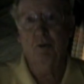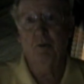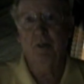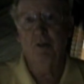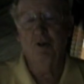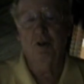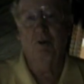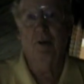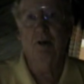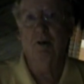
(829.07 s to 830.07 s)
between the
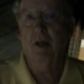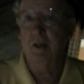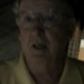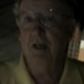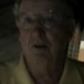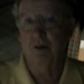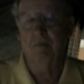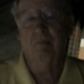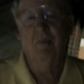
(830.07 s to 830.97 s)
generator and the engine.